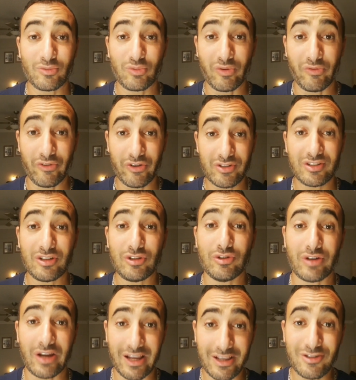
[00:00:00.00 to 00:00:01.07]
reversing your
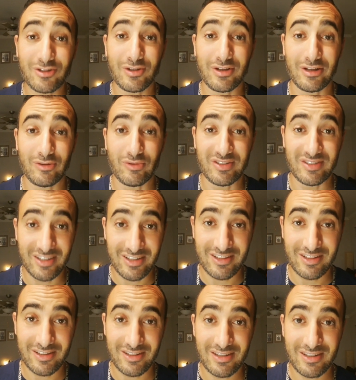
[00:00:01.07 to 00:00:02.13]
insulin
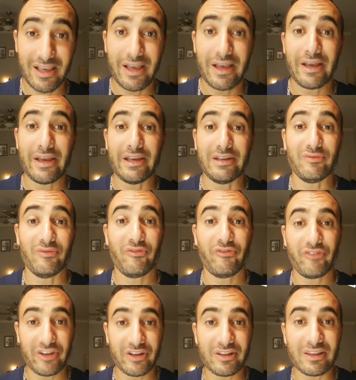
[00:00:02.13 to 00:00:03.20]
resistance and
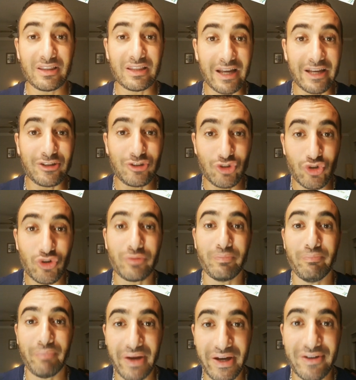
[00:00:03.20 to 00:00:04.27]
feel like your
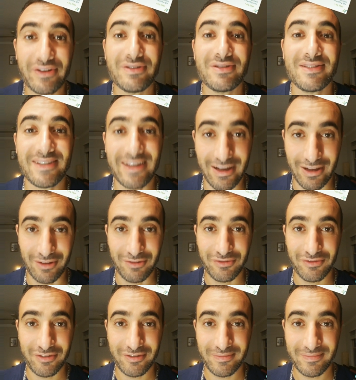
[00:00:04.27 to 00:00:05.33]
better
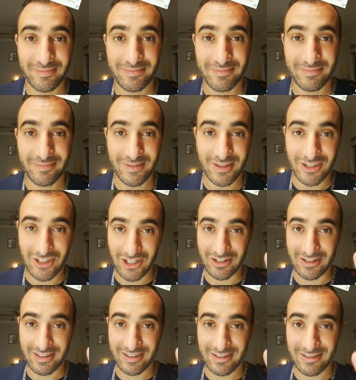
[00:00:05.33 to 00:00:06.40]
self.
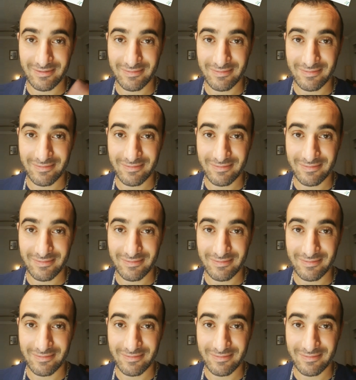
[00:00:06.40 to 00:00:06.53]
Cheers.